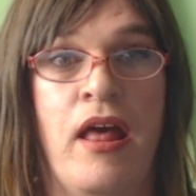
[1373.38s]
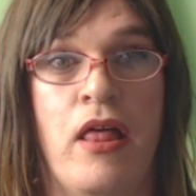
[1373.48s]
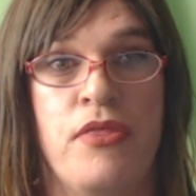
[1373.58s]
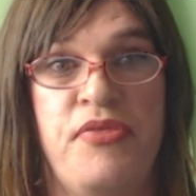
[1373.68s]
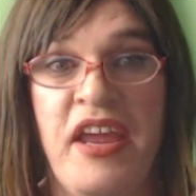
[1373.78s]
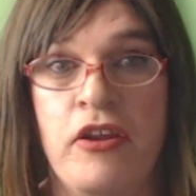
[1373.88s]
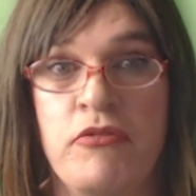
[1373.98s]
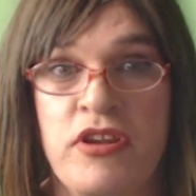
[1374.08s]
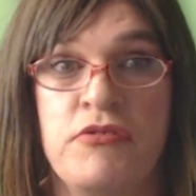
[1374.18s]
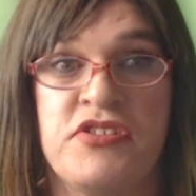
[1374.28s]
they don't
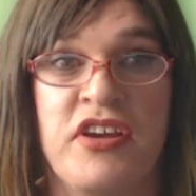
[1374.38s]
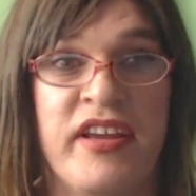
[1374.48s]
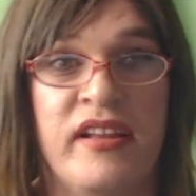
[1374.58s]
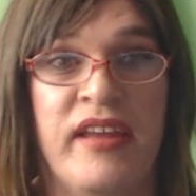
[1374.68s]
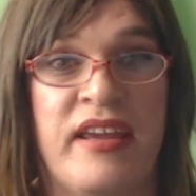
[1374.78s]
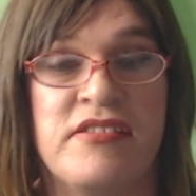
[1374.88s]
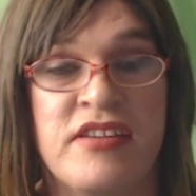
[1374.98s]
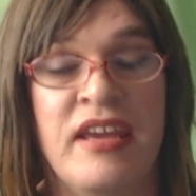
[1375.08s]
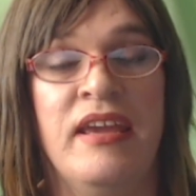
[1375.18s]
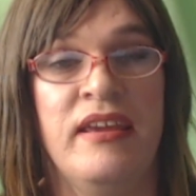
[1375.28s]
use cycle lanes,
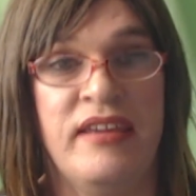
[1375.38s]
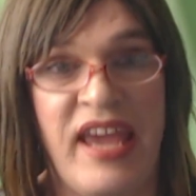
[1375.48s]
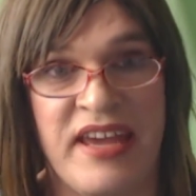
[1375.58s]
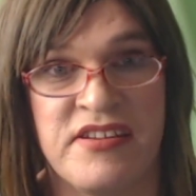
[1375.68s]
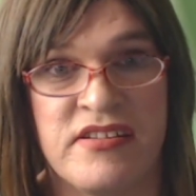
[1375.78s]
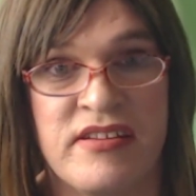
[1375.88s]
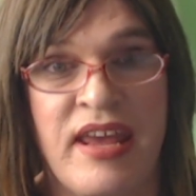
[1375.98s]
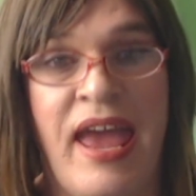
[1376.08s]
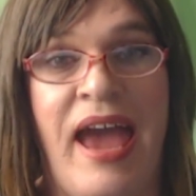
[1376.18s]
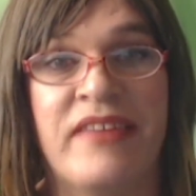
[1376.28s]
yes,
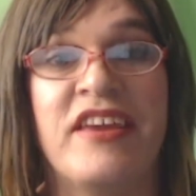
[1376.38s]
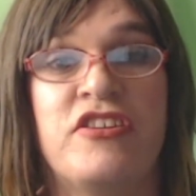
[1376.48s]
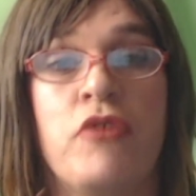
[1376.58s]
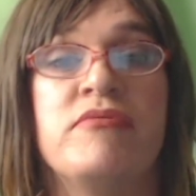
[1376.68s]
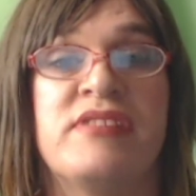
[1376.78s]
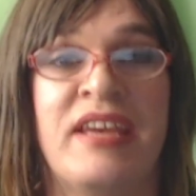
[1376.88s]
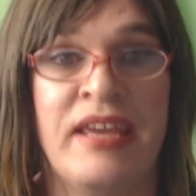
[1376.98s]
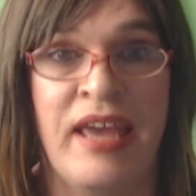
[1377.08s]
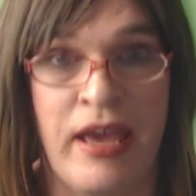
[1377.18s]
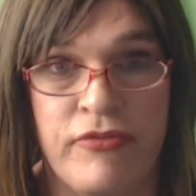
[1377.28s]
and they don't
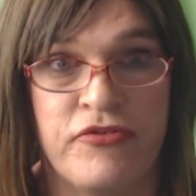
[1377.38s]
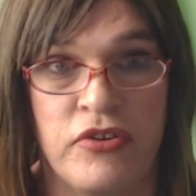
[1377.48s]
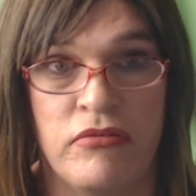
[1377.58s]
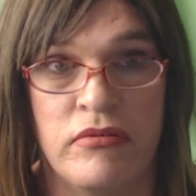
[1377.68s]
have to.